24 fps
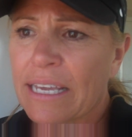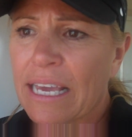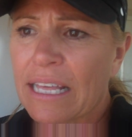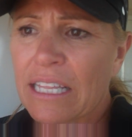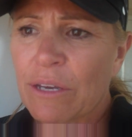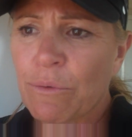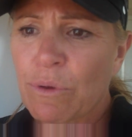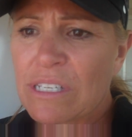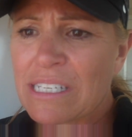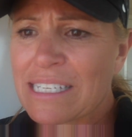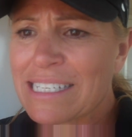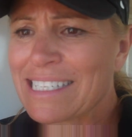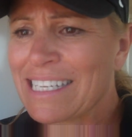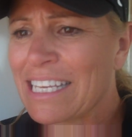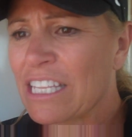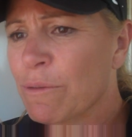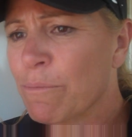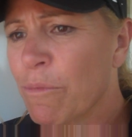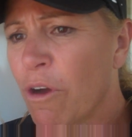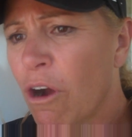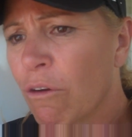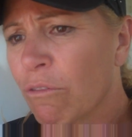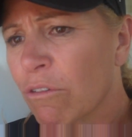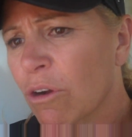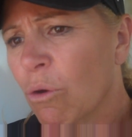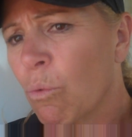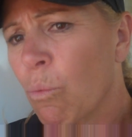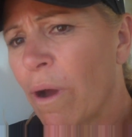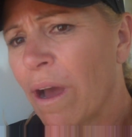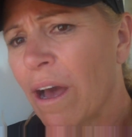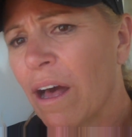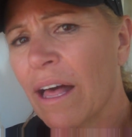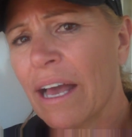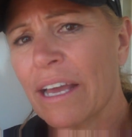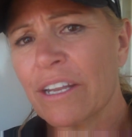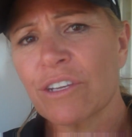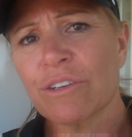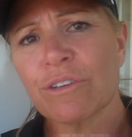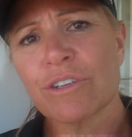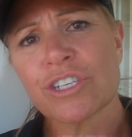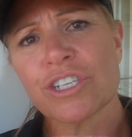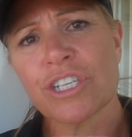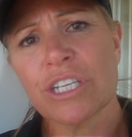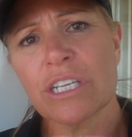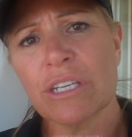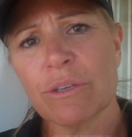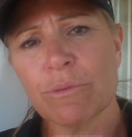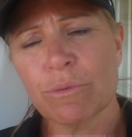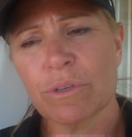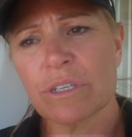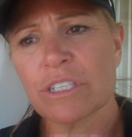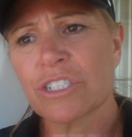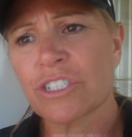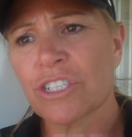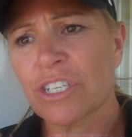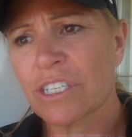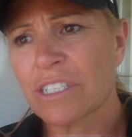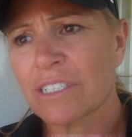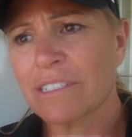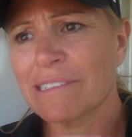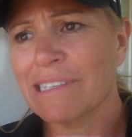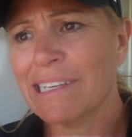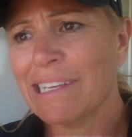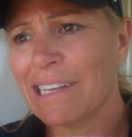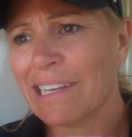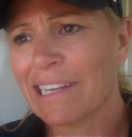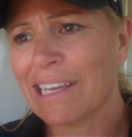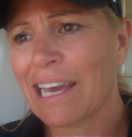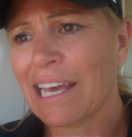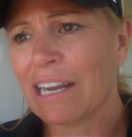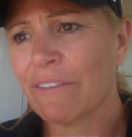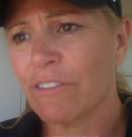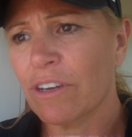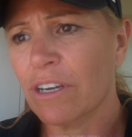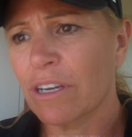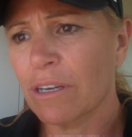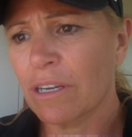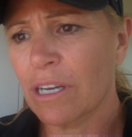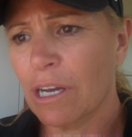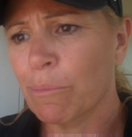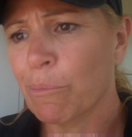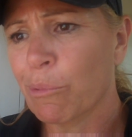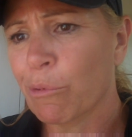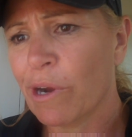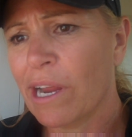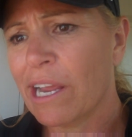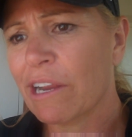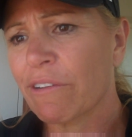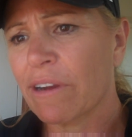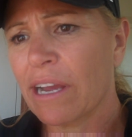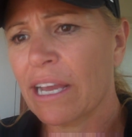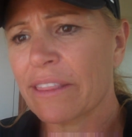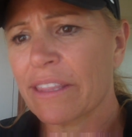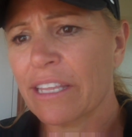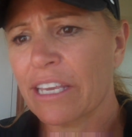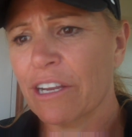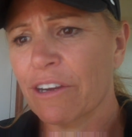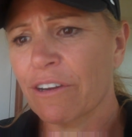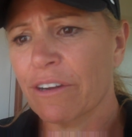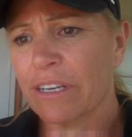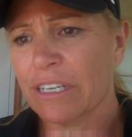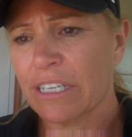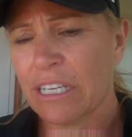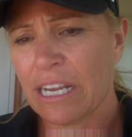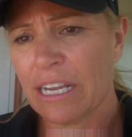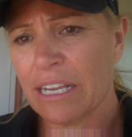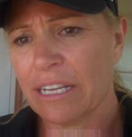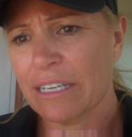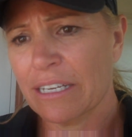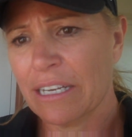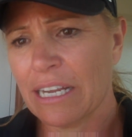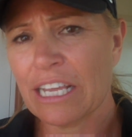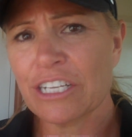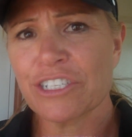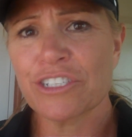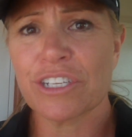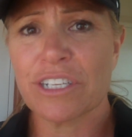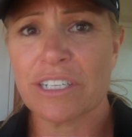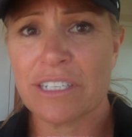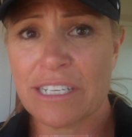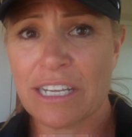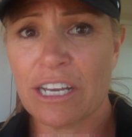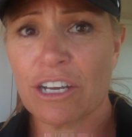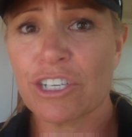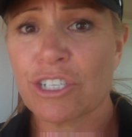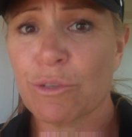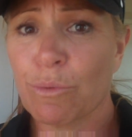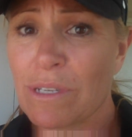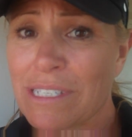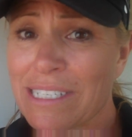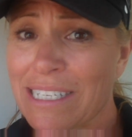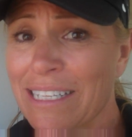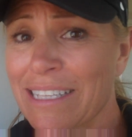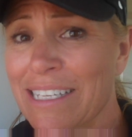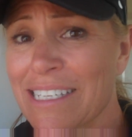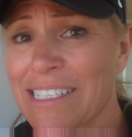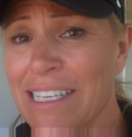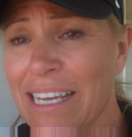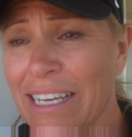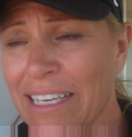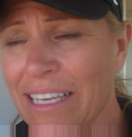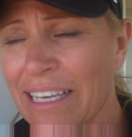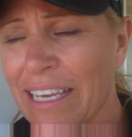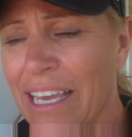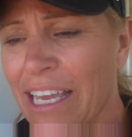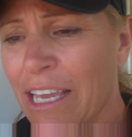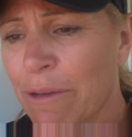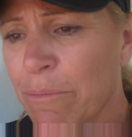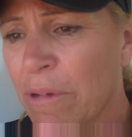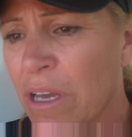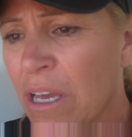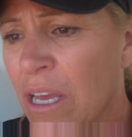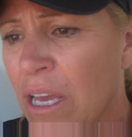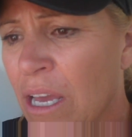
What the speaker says: Kelly wasn't seeing the ball real well. I knew she was just needing kind of a break right there. And as you can tell, she wasn't in the second game.